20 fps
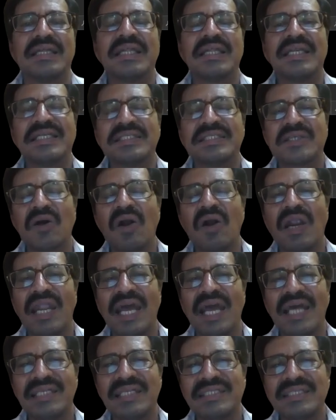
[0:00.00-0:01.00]
That is called
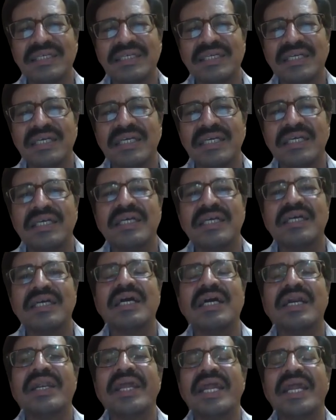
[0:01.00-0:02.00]
as
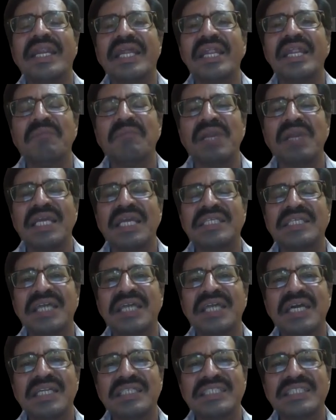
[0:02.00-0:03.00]
DNA replication
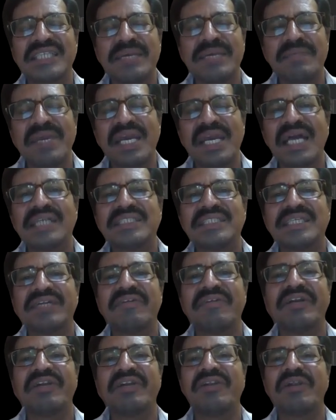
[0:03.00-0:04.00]
or
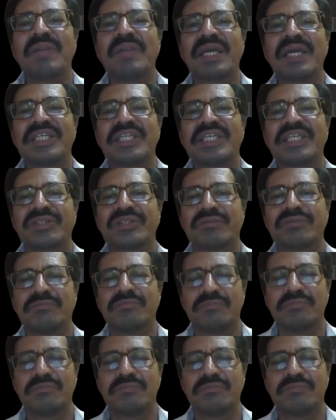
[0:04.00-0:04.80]
semi-conservative replication.